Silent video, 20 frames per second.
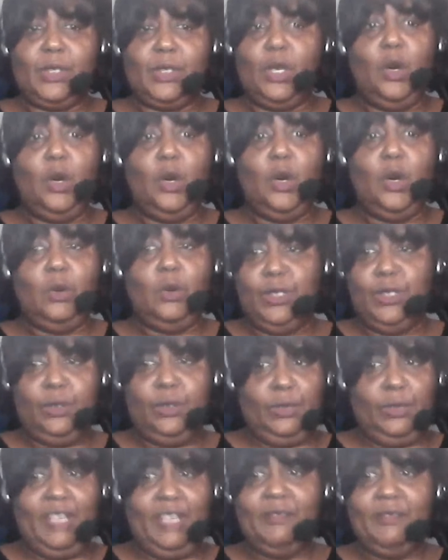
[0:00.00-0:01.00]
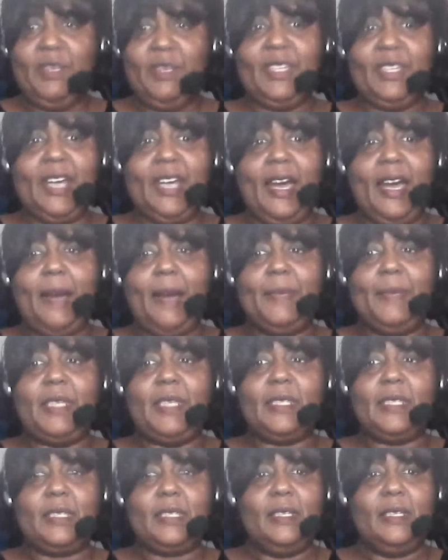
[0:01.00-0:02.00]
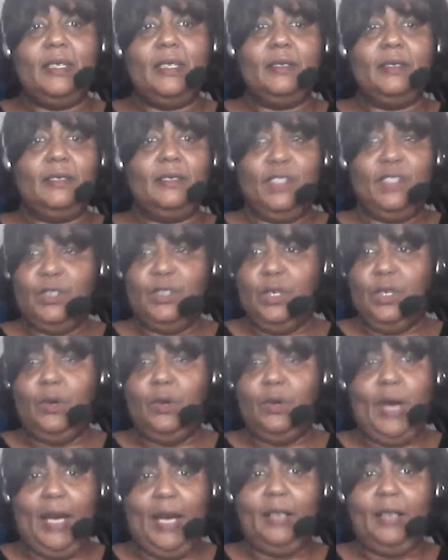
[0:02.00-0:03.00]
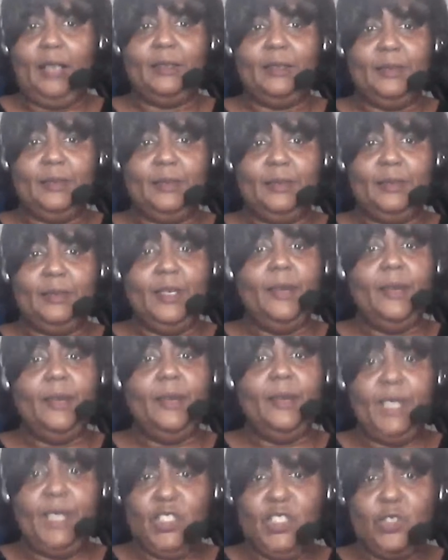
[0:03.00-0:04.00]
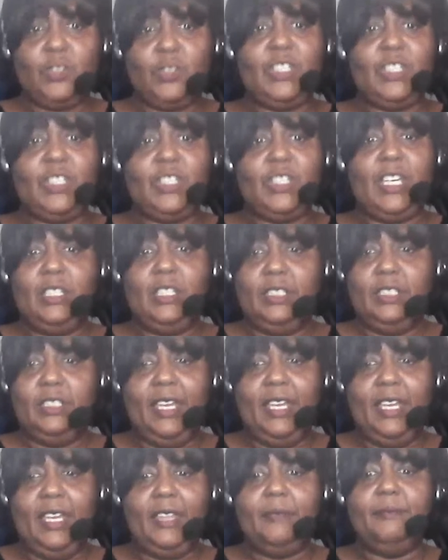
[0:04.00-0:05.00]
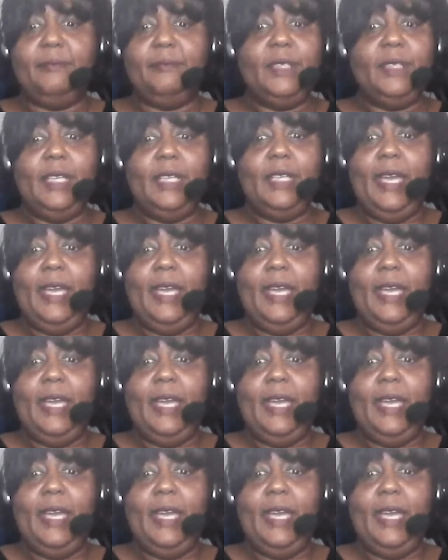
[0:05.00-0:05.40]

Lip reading: So, leave them in the comments and, I'll make sure to take a look at them.